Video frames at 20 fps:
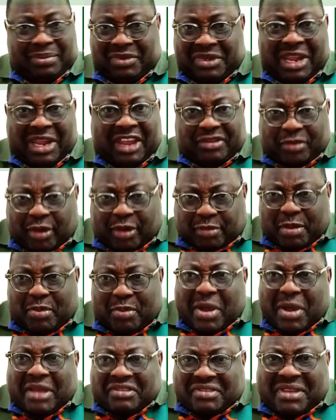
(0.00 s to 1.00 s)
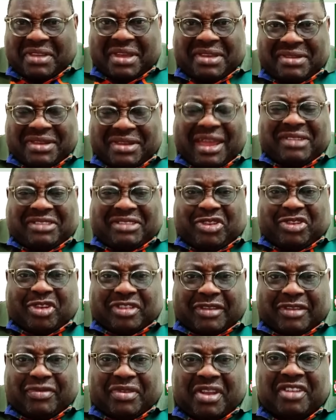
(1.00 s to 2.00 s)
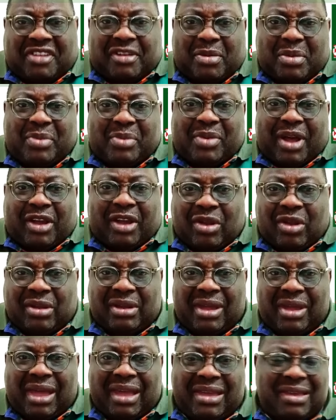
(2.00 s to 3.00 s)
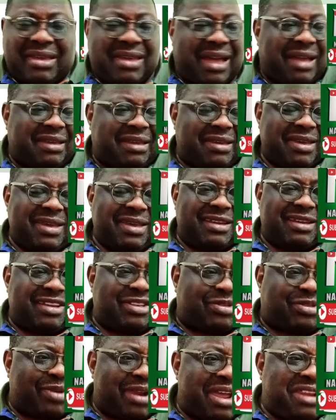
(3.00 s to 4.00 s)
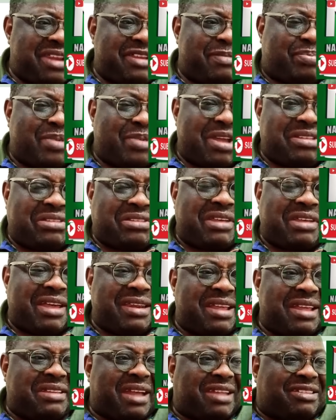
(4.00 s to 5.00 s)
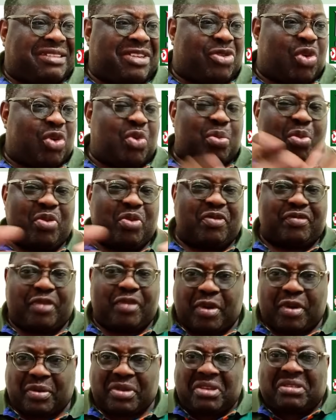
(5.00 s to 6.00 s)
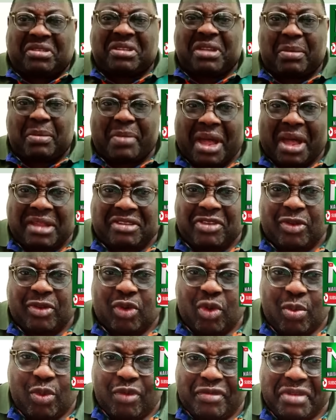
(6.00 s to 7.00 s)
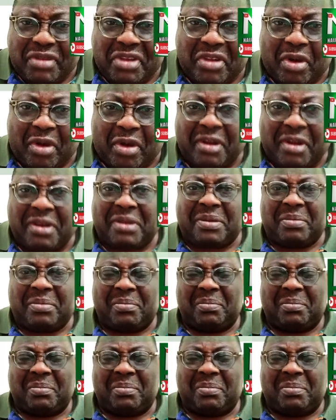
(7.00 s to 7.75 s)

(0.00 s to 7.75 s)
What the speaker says: That's what people are saying. That's the justification people are getting. He's already president. Let Atiku move on. Is it about Atiku moving on?